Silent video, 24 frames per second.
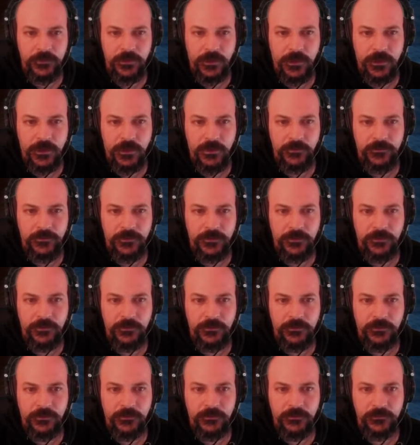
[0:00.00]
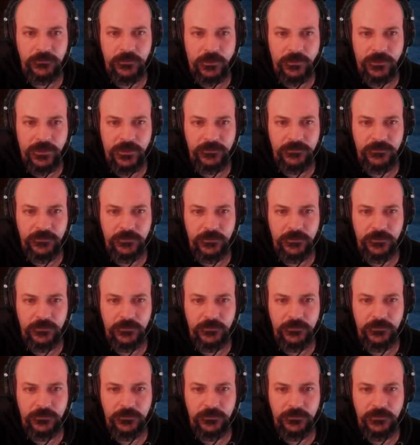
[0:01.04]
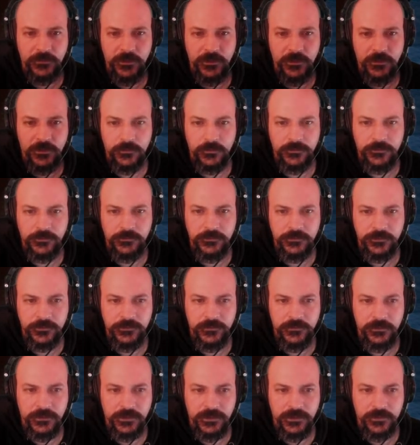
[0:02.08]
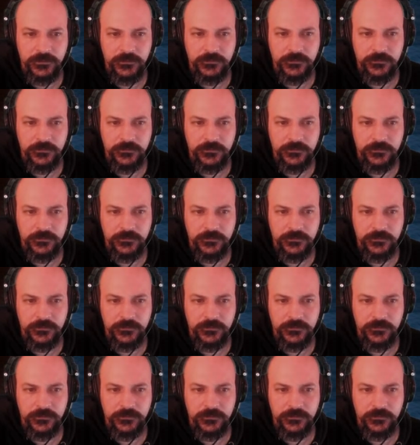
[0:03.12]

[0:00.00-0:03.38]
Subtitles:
Okay, so what does luck do again?